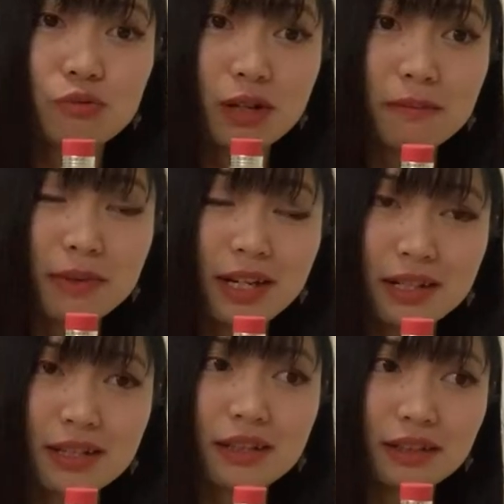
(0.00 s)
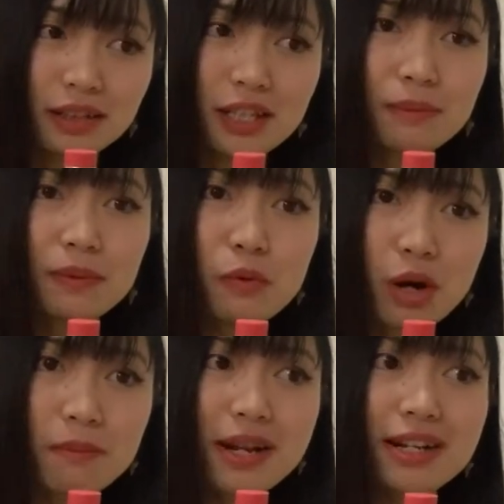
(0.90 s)
1 minute. Keep
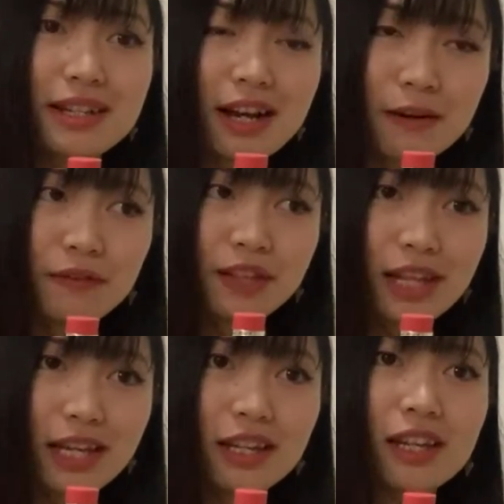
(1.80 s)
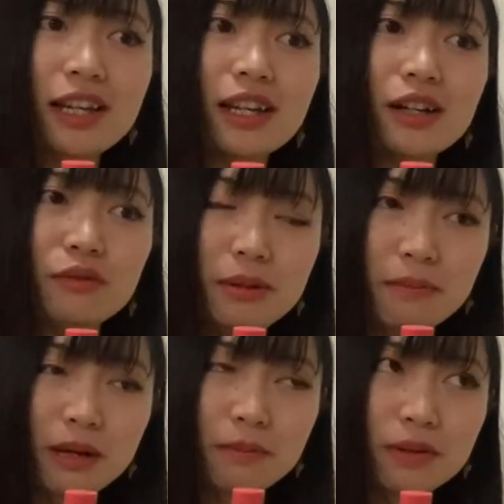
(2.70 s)
1 minute every day.
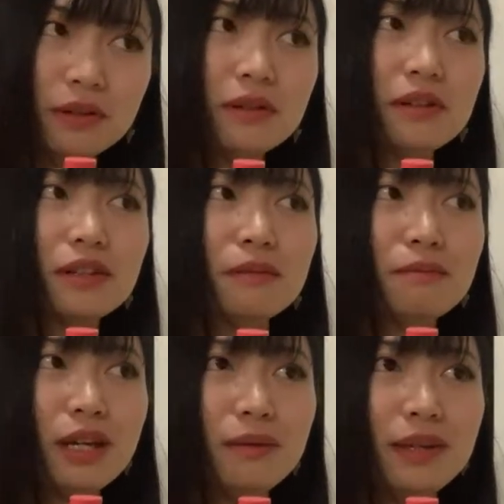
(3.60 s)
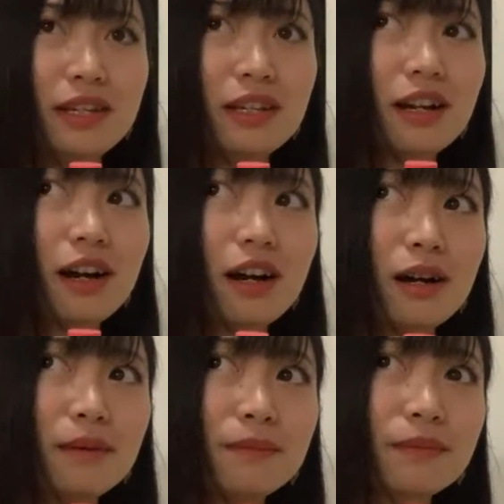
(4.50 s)
Remember, maybe
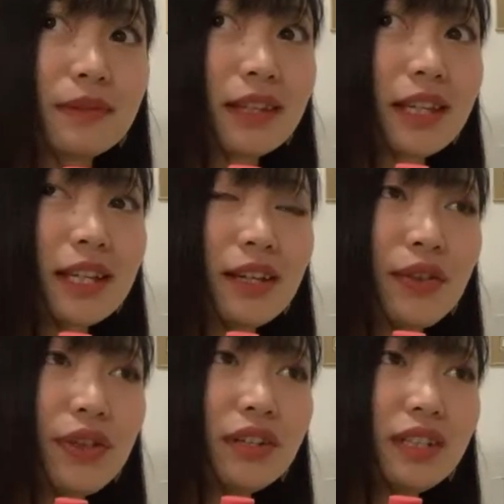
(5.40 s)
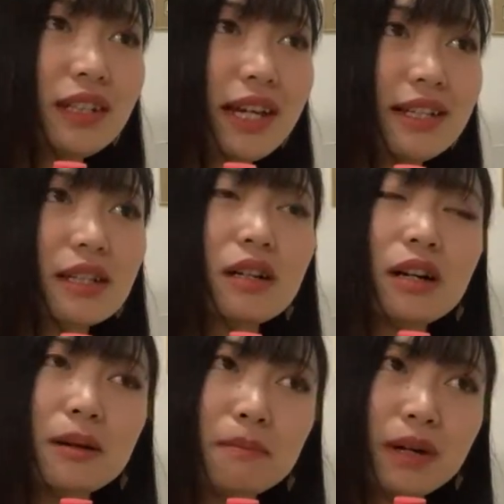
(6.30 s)
30 days
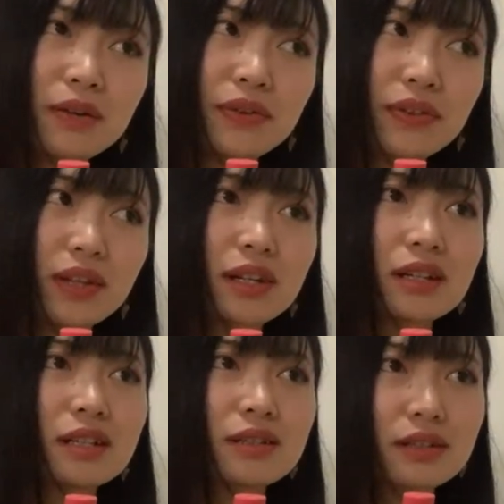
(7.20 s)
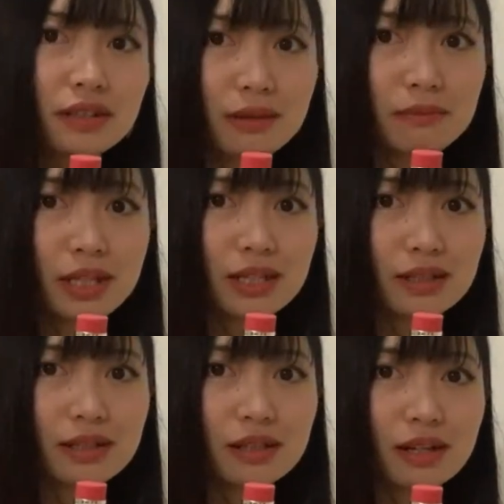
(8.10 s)
a month, 30
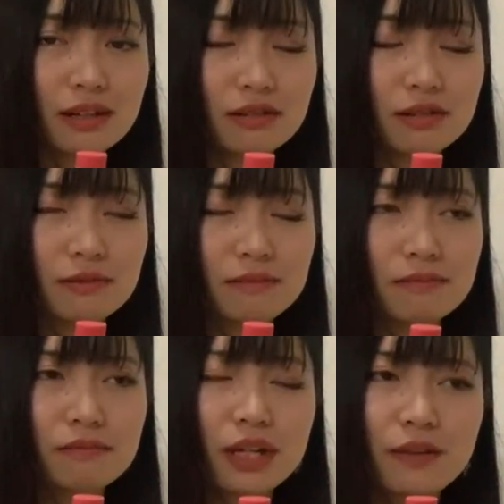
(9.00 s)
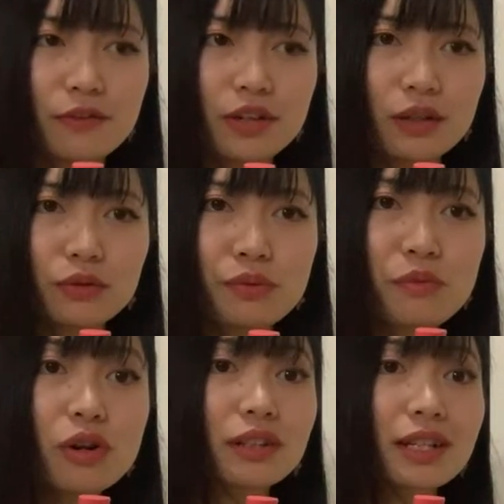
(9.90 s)
minutes now. But if you can do
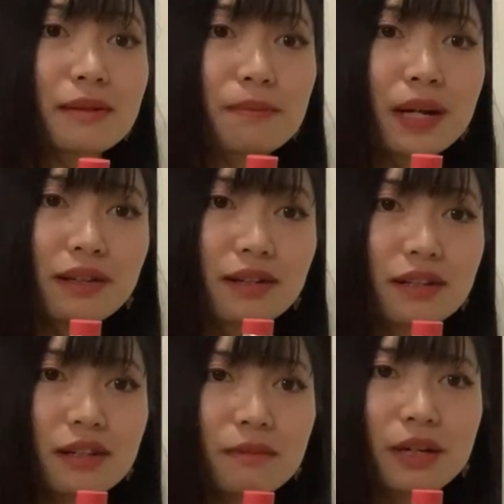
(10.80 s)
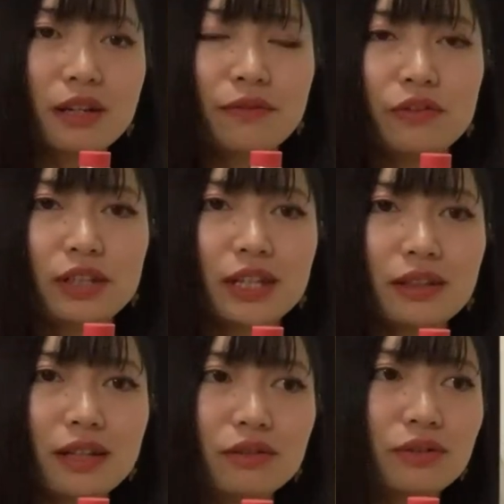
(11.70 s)
more, that's better. But if you
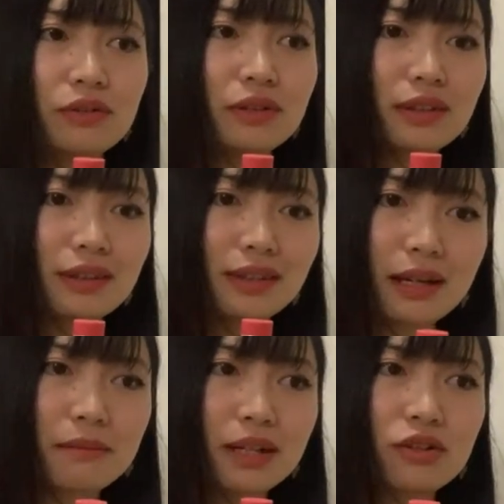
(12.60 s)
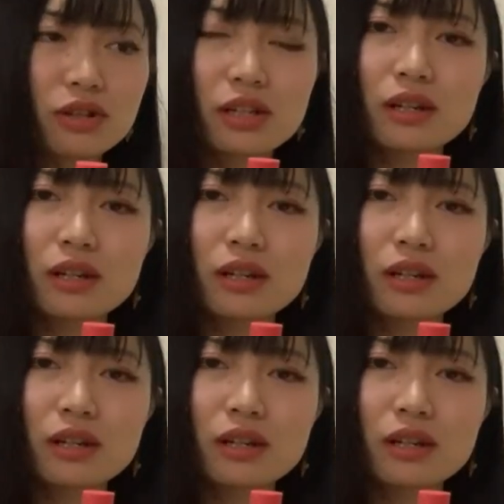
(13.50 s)
cannot do that much,